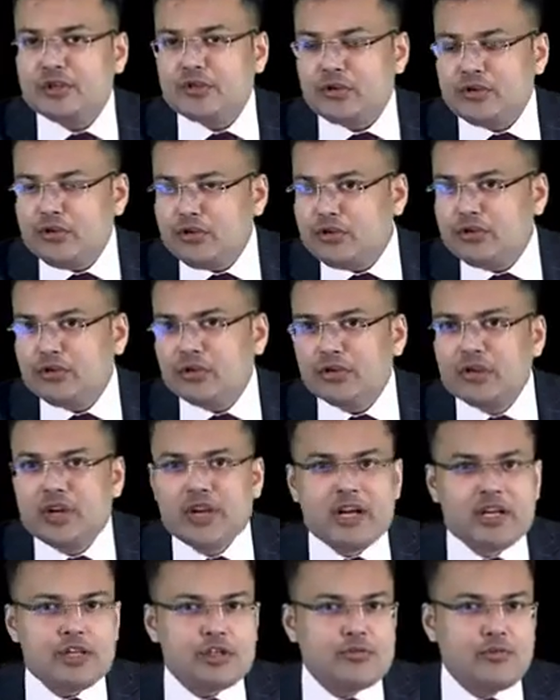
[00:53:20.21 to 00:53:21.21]
So you know,
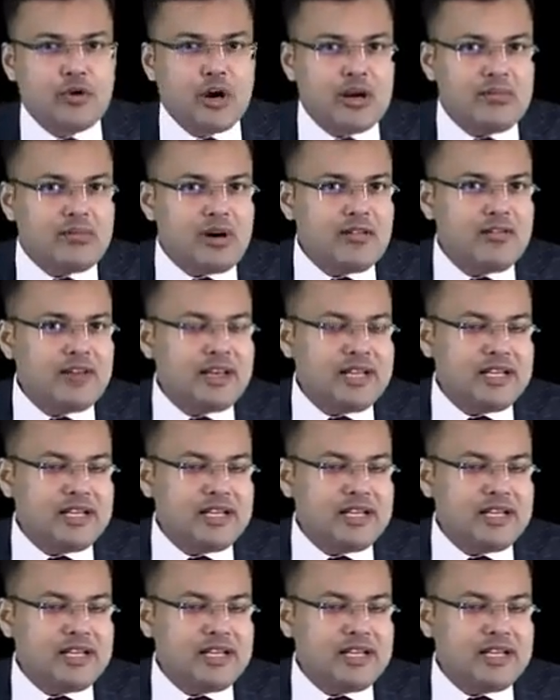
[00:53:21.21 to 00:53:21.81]
small bowel,